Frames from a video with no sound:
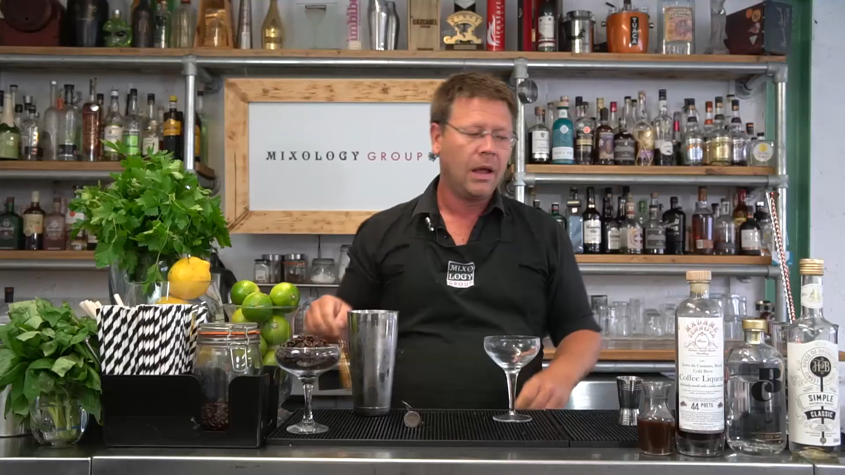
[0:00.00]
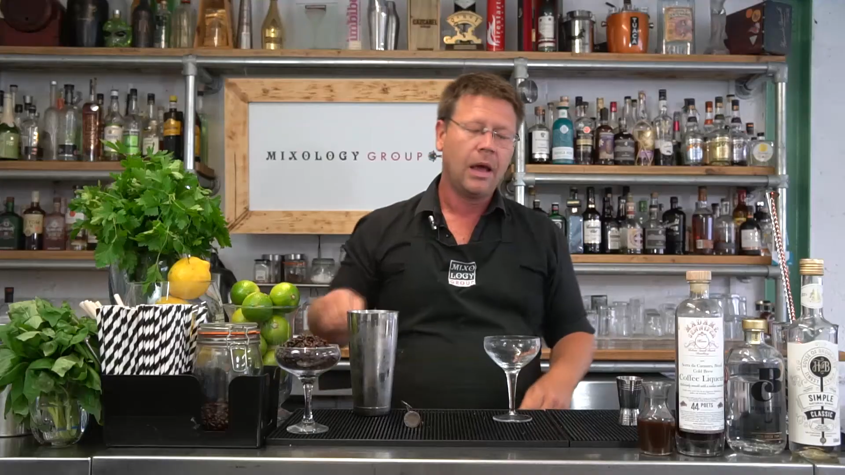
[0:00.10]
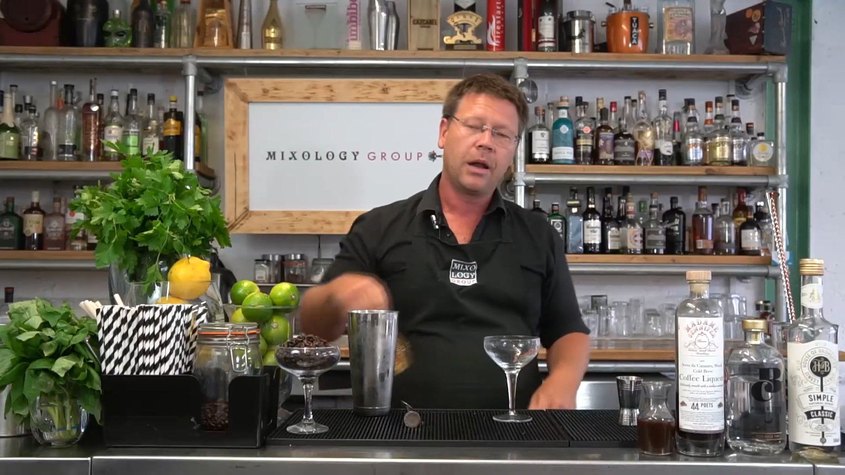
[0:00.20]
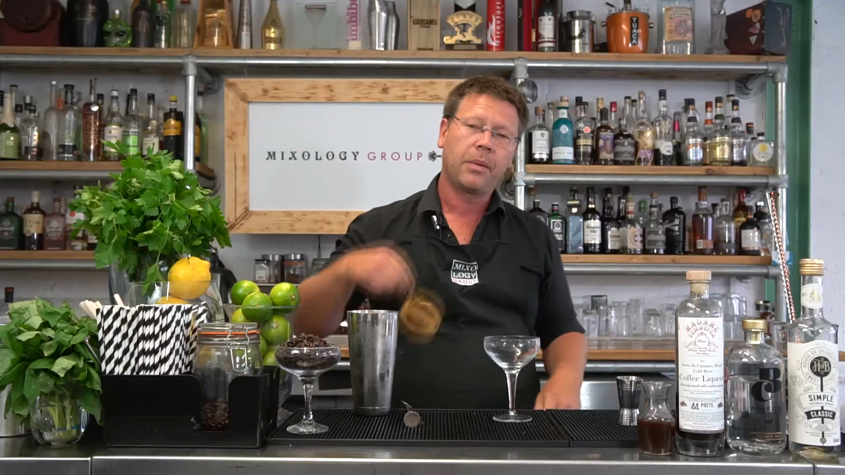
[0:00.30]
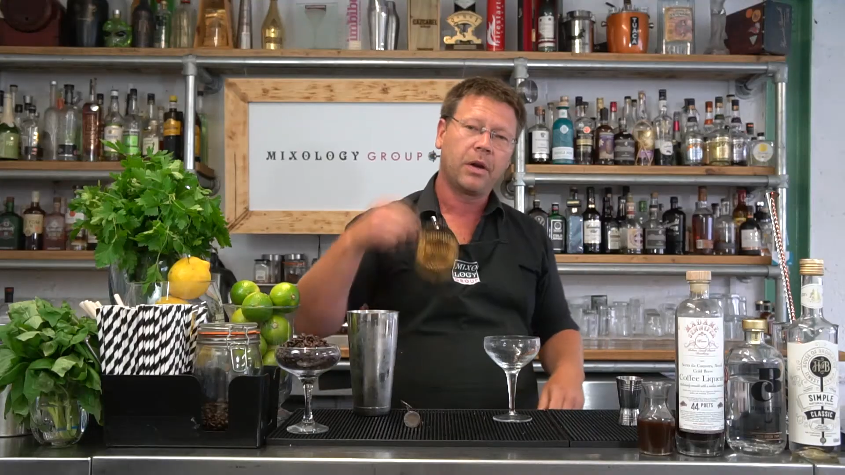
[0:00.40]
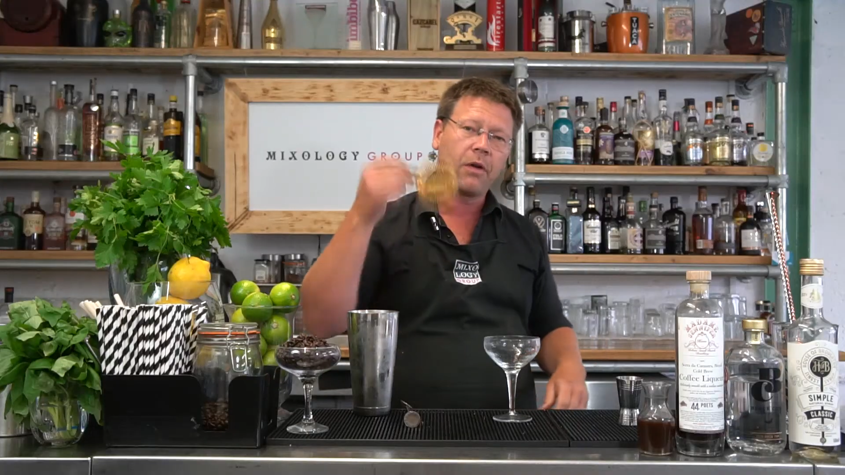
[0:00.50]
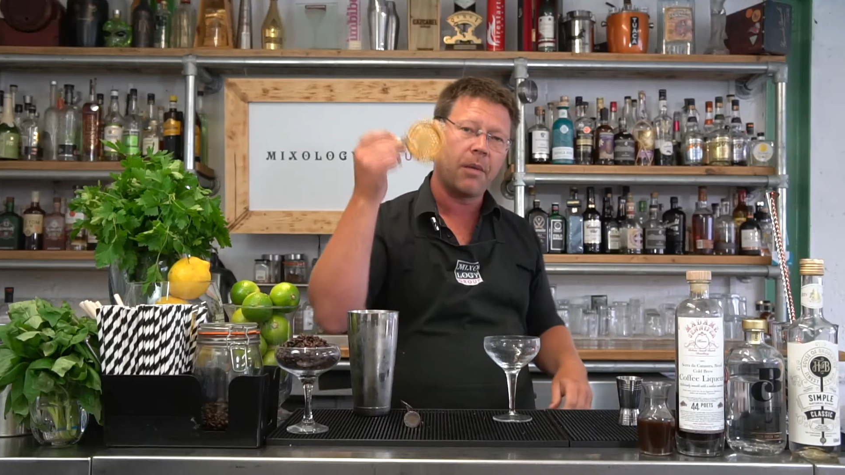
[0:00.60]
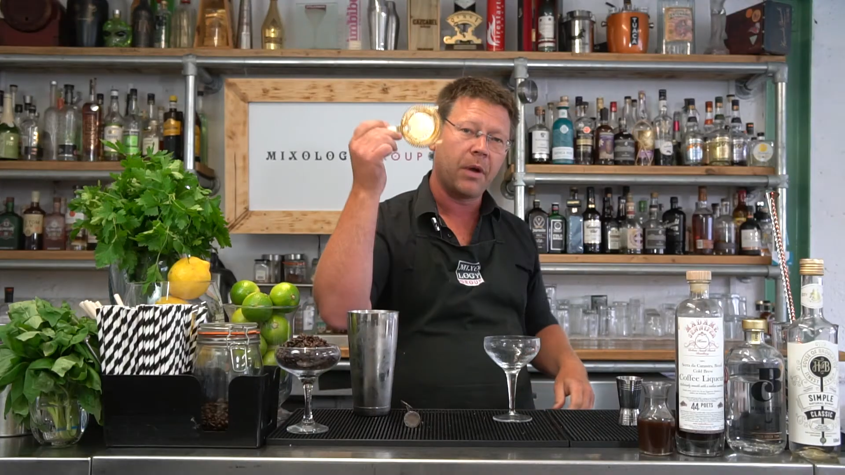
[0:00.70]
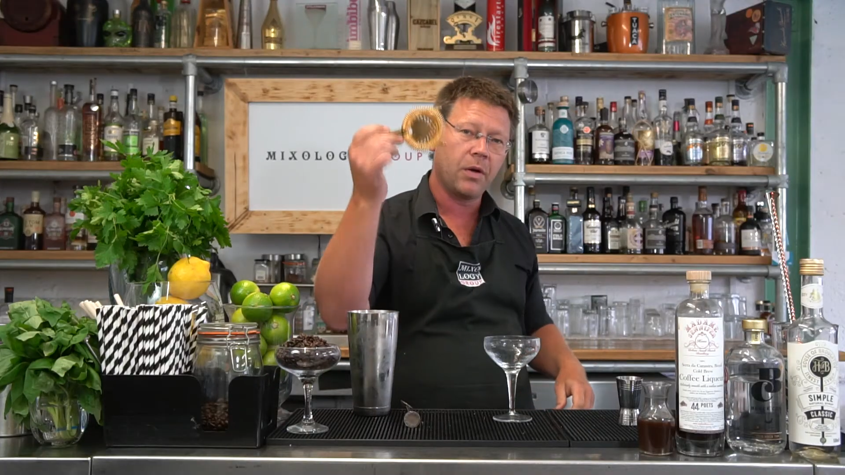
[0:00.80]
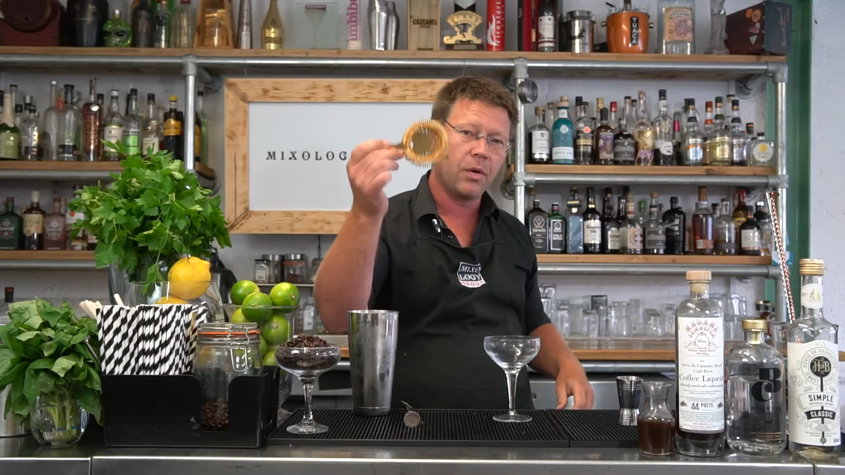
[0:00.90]
and I'm gonna
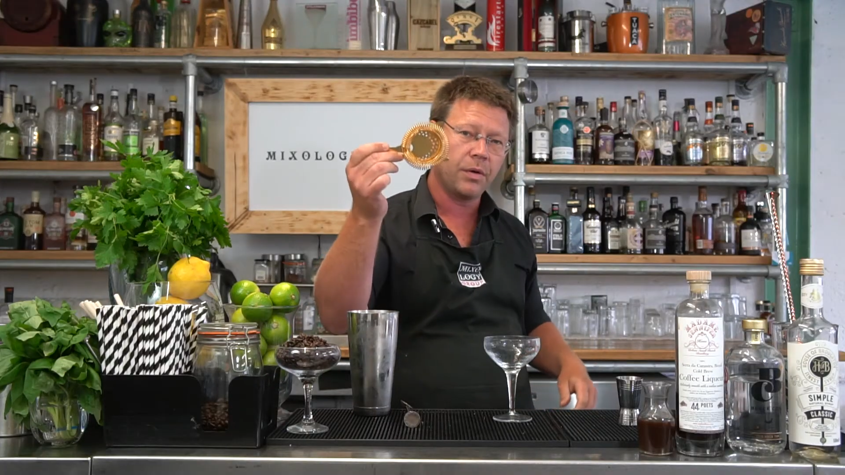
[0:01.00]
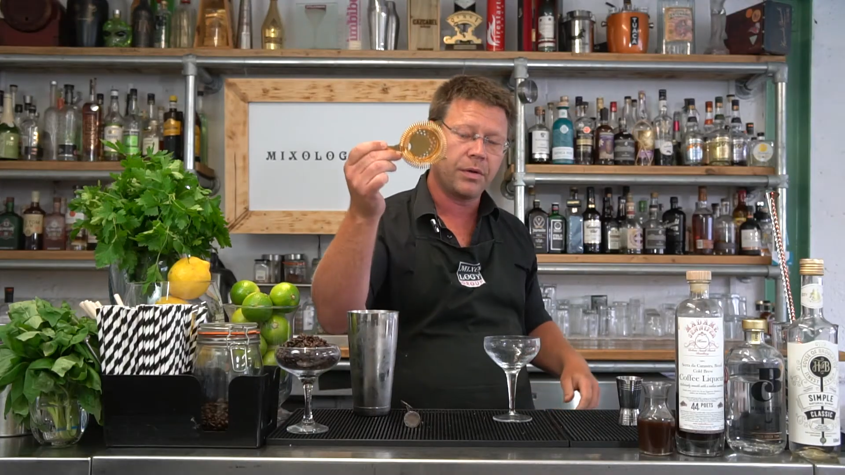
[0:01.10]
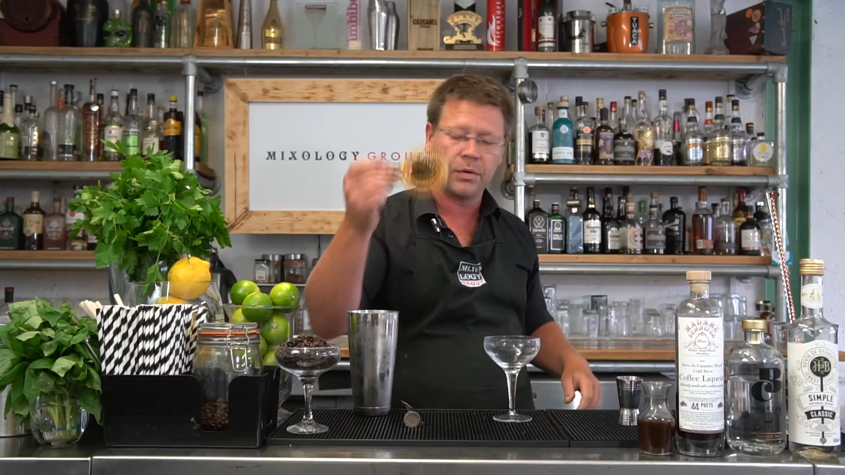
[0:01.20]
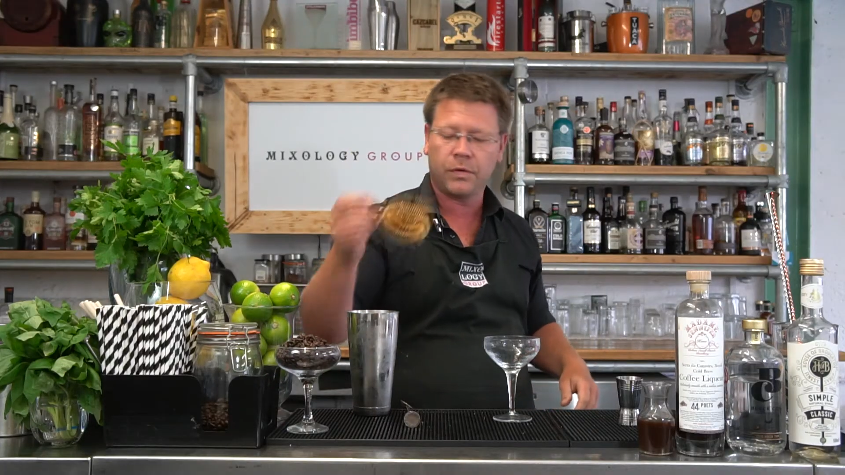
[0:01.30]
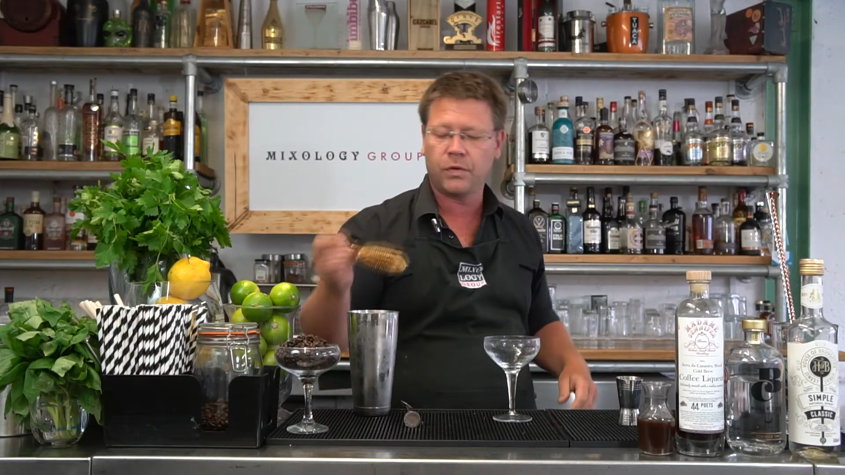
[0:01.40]
grab my Hawthorn